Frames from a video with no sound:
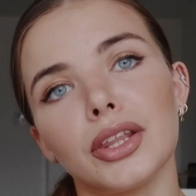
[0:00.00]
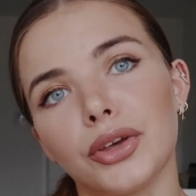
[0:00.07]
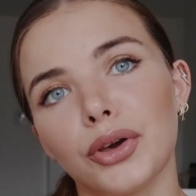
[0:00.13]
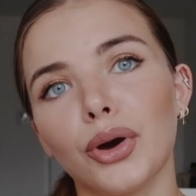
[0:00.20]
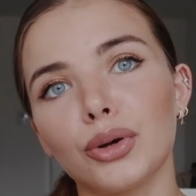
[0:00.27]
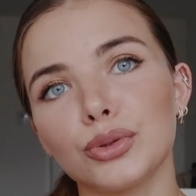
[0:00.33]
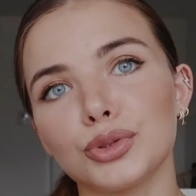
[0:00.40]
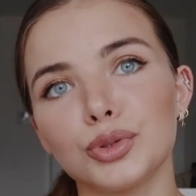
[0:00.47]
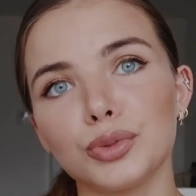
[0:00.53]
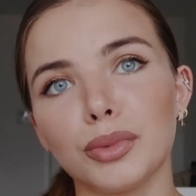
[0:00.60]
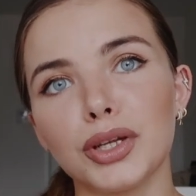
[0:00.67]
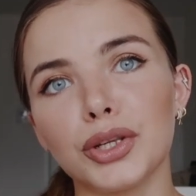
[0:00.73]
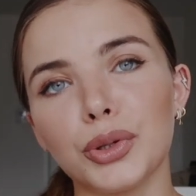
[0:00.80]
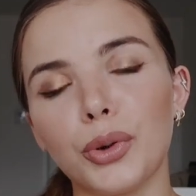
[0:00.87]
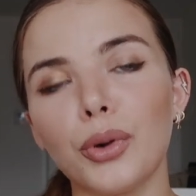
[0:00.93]
then go to
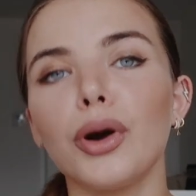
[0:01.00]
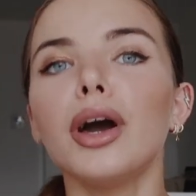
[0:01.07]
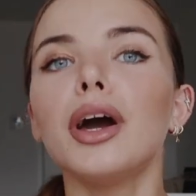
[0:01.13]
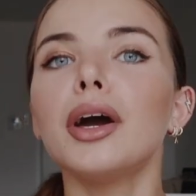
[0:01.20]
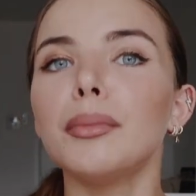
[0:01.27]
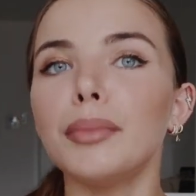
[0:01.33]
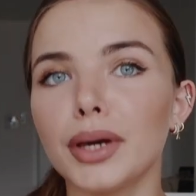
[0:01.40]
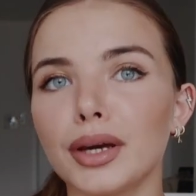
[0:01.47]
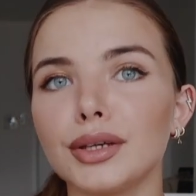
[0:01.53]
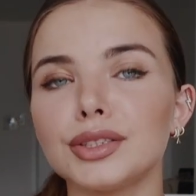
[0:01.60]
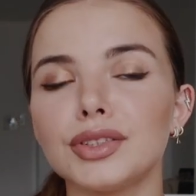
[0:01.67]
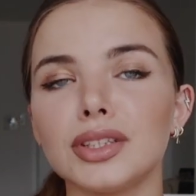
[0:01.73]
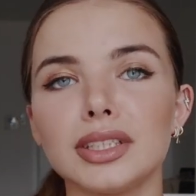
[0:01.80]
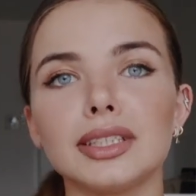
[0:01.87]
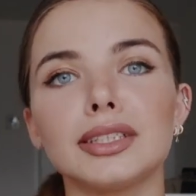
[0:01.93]
Manu, because
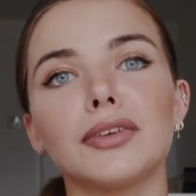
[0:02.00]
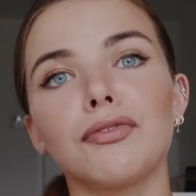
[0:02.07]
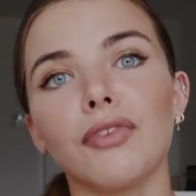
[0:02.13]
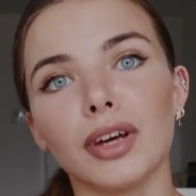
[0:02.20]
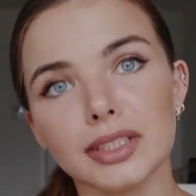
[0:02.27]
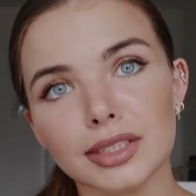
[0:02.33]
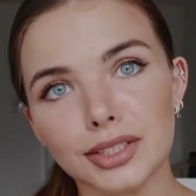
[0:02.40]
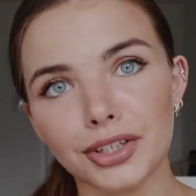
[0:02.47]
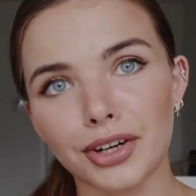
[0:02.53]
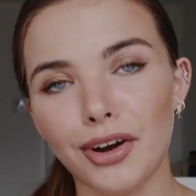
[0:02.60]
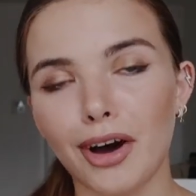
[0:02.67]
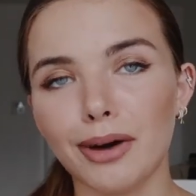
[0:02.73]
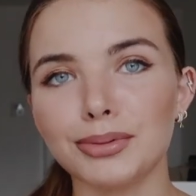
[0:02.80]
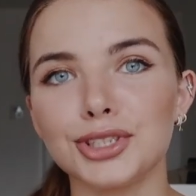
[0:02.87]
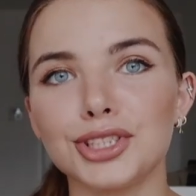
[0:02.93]
this is a fancier
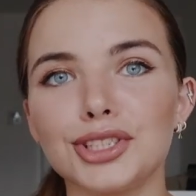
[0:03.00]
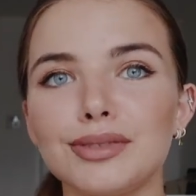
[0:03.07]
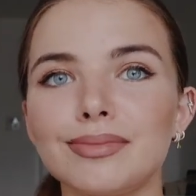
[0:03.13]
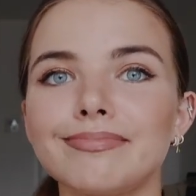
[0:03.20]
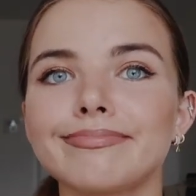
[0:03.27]
option.